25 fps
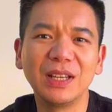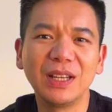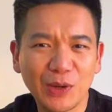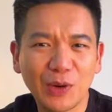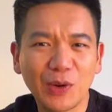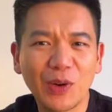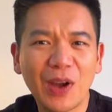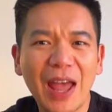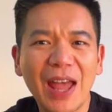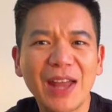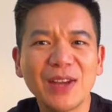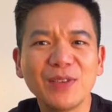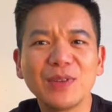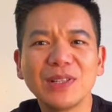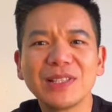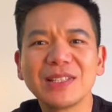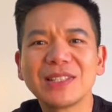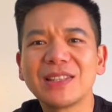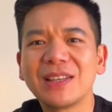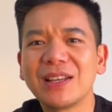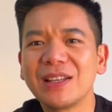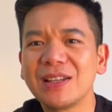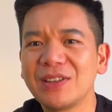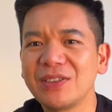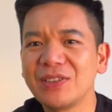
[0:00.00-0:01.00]
your annual
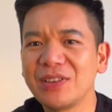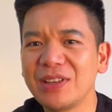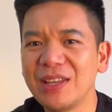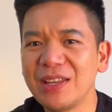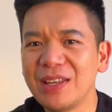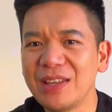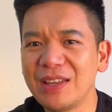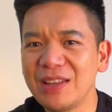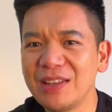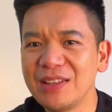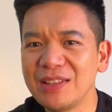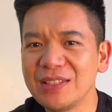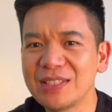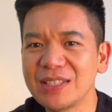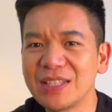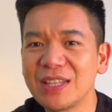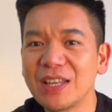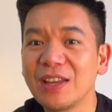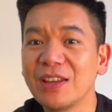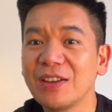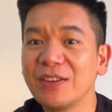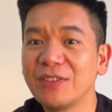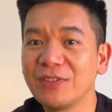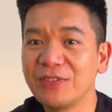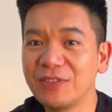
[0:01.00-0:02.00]
salary is
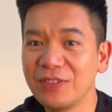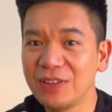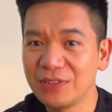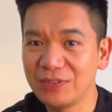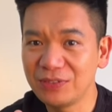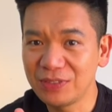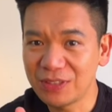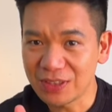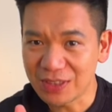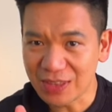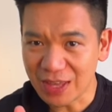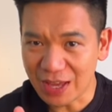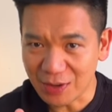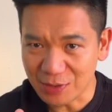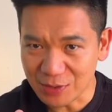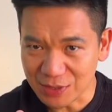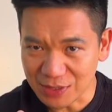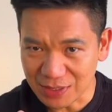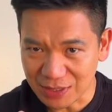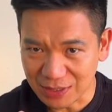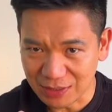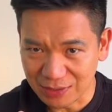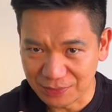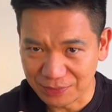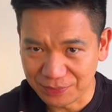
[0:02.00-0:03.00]

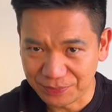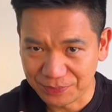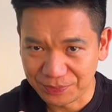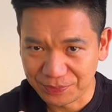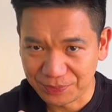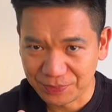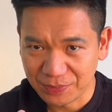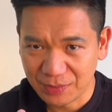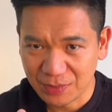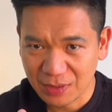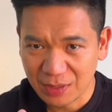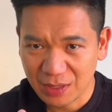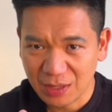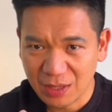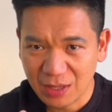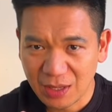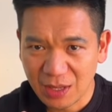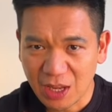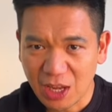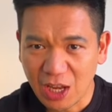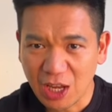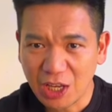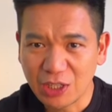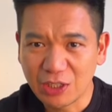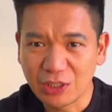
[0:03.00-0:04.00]
50,000
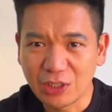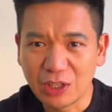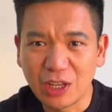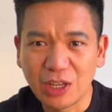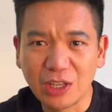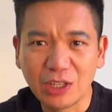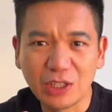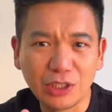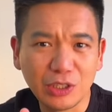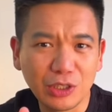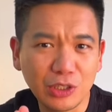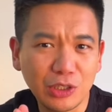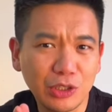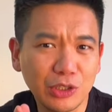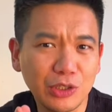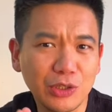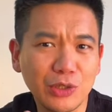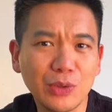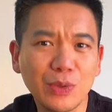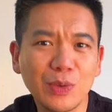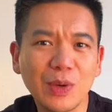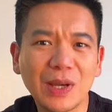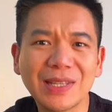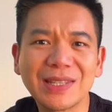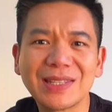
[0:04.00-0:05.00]
and you
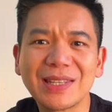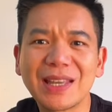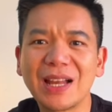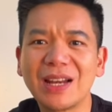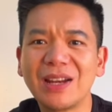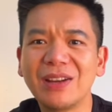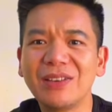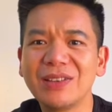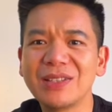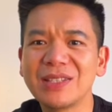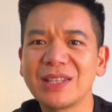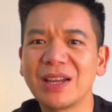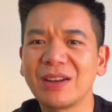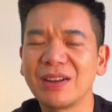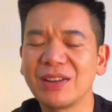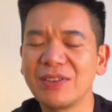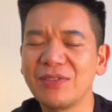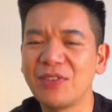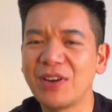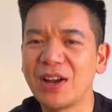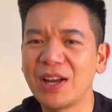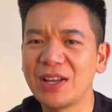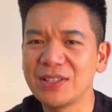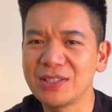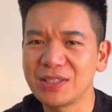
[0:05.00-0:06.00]
do a salary
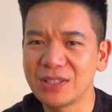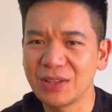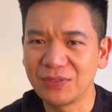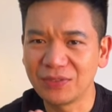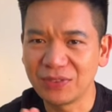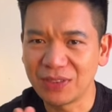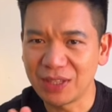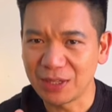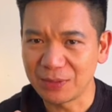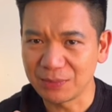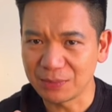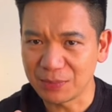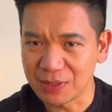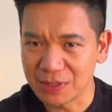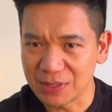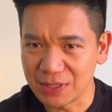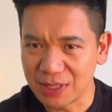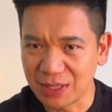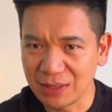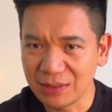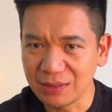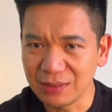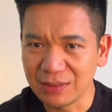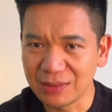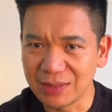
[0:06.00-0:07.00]
sacrifice of
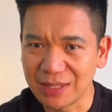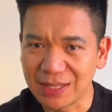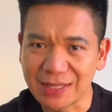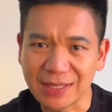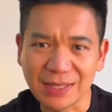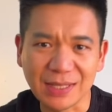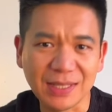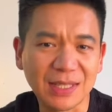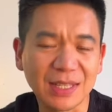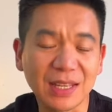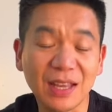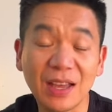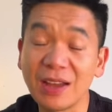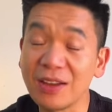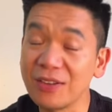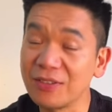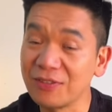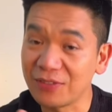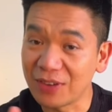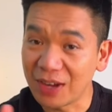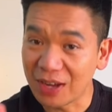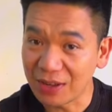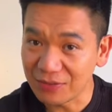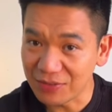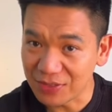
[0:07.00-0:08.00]
10%, that's
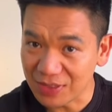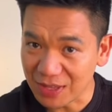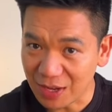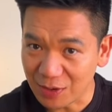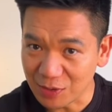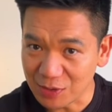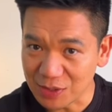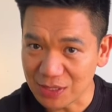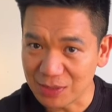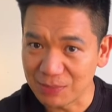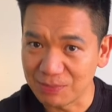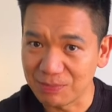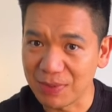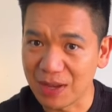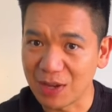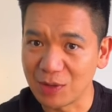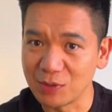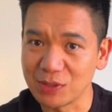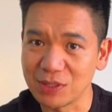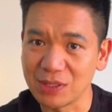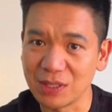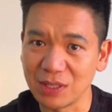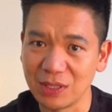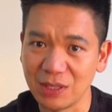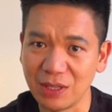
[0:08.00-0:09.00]
5,000
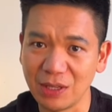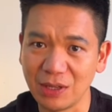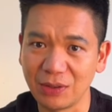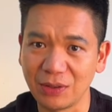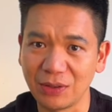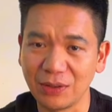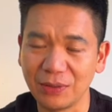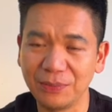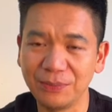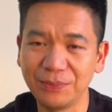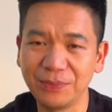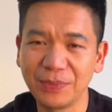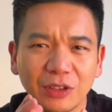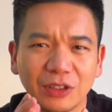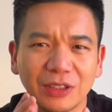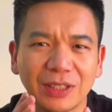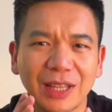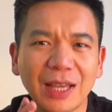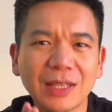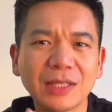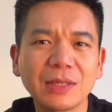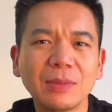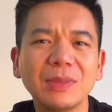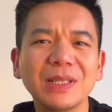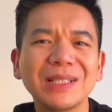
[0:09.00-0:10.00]
pounds a year. Your
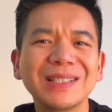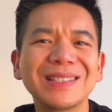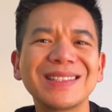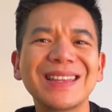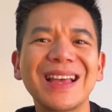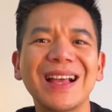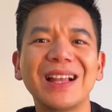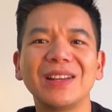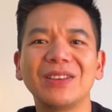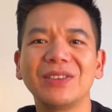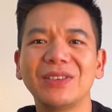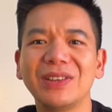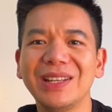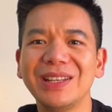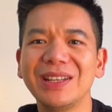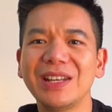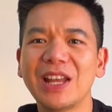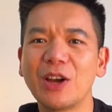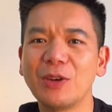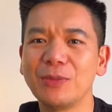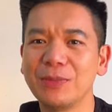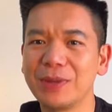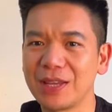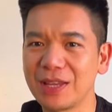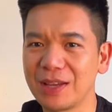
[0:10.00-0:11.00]
taxable salary
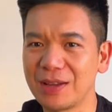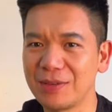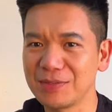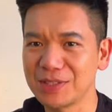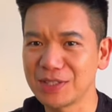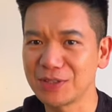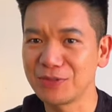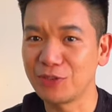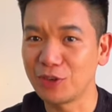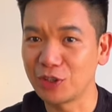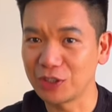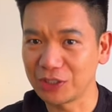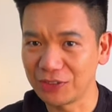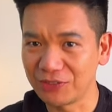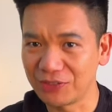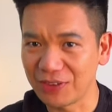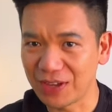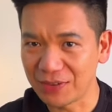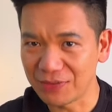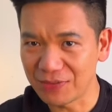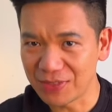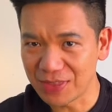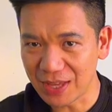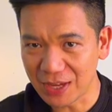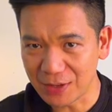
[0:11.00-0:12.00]
now becomes
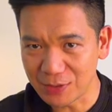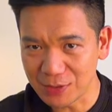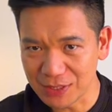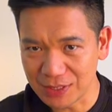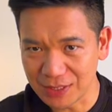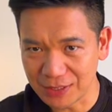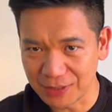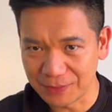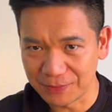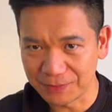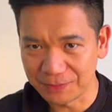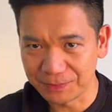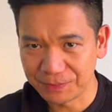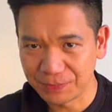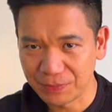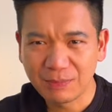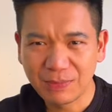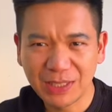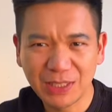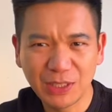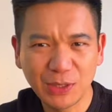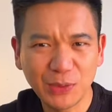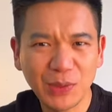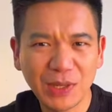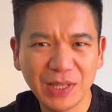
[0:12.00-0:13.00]
45,000.
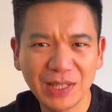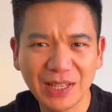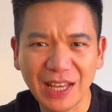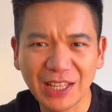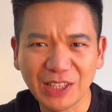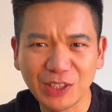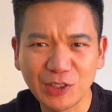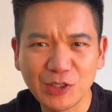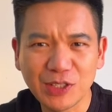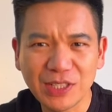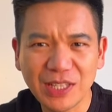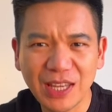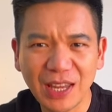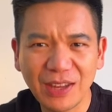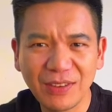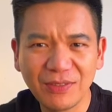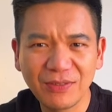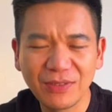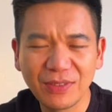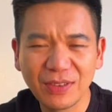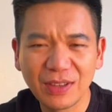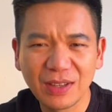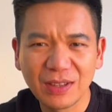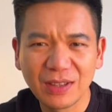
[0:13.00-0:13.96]
By doing that, you save